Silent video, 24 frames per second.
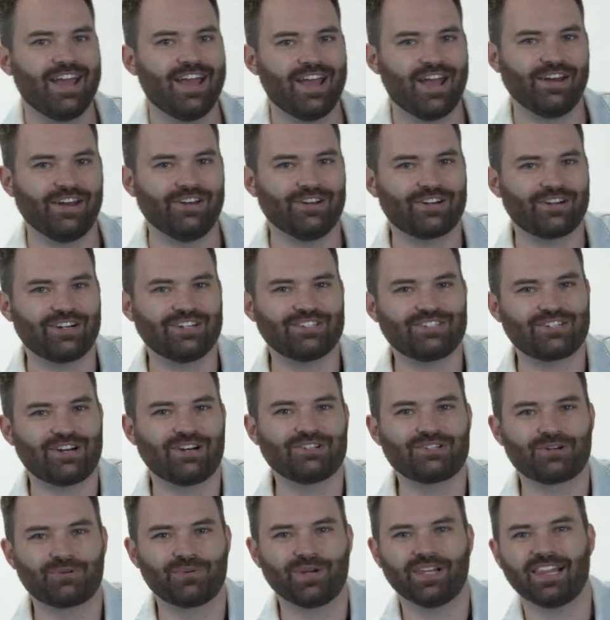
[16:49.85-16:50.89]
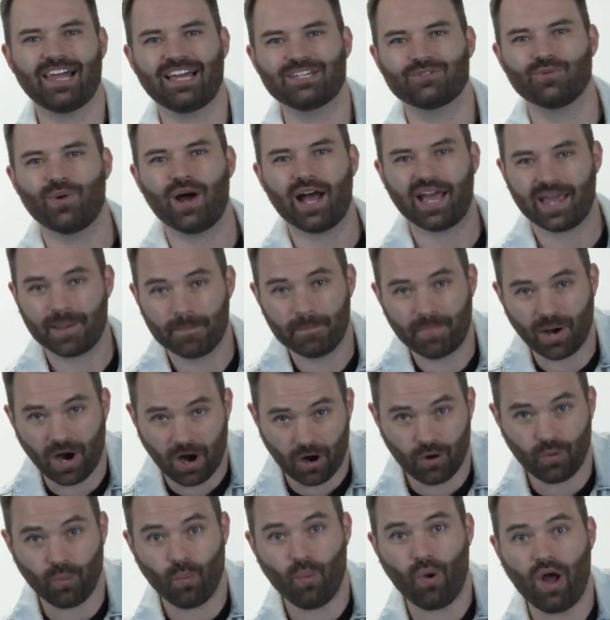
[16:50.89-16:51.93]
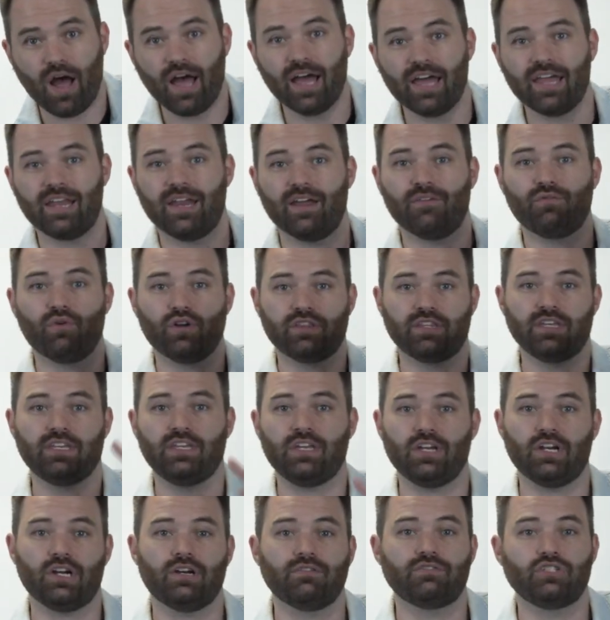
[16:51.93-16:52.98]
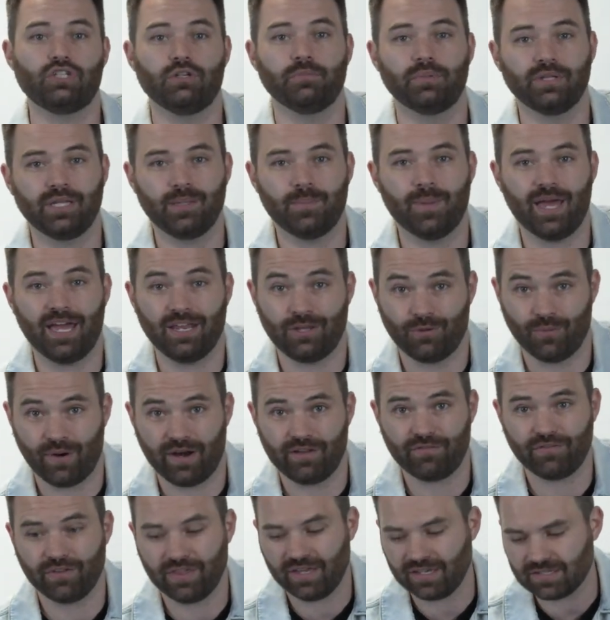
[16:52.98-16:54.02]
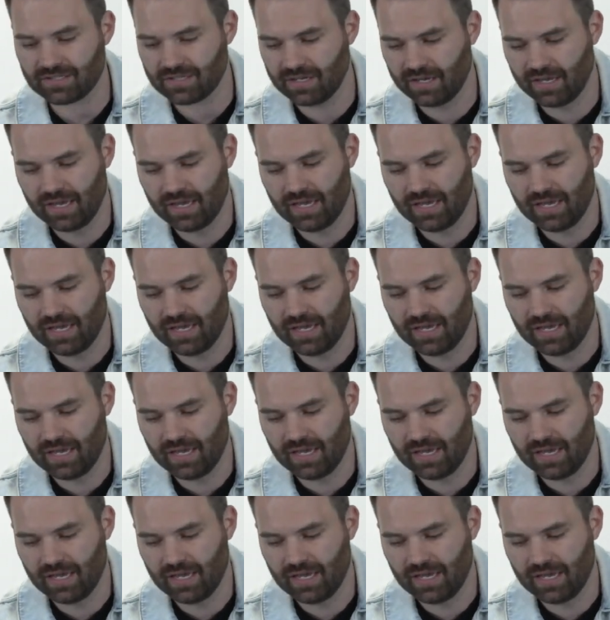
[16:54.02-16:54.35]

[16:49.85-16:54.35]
And you're going to start to realize why. Part 1 of what the year of Jubilee meant. You ready for this?